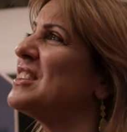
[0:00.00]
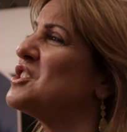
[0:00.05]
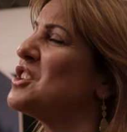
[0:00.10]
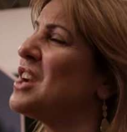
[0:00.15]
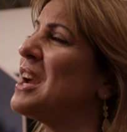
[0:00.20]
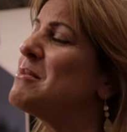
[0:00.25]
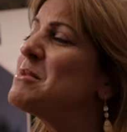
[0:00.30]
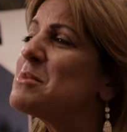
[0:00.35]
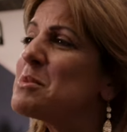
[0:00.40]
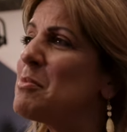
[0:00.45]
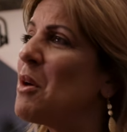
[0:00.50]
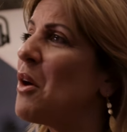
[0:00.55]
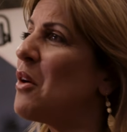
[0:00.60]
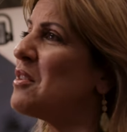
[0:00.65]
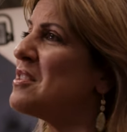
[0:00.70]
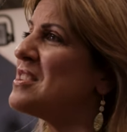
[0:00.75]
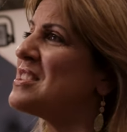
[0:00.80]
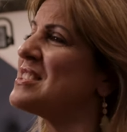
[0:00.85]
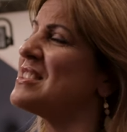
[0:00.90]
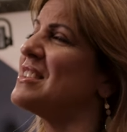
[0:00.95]
James
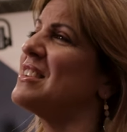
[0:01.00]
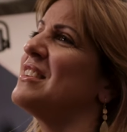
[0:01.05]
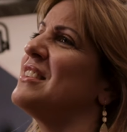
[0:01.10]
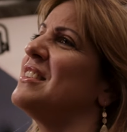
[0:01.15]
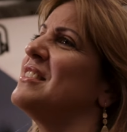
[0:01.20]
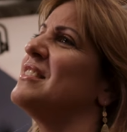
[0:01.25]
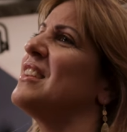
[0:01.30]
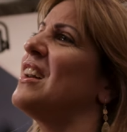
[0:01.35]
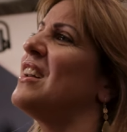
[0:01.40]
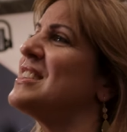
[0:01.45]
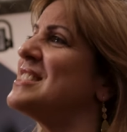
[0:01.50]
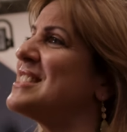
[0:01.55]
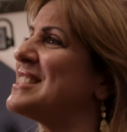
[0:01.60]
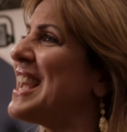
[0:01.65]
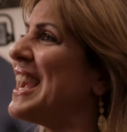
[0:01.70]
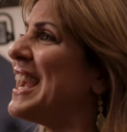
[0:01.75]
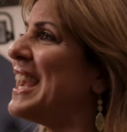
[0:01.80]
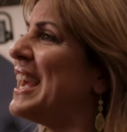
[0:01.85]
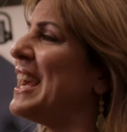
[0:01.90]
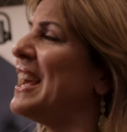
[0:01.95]
Morrison,
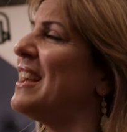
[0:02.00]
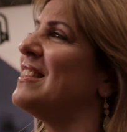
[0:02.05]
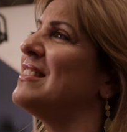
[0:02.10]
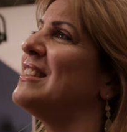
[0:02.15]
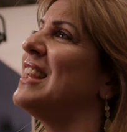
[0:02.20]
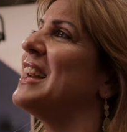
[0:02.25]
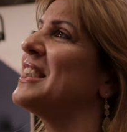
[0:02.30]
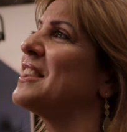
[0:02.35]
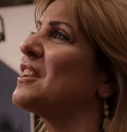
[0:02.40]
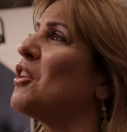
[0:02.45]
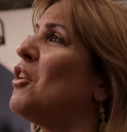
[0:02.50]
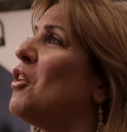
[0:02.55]
Isaiah, Alana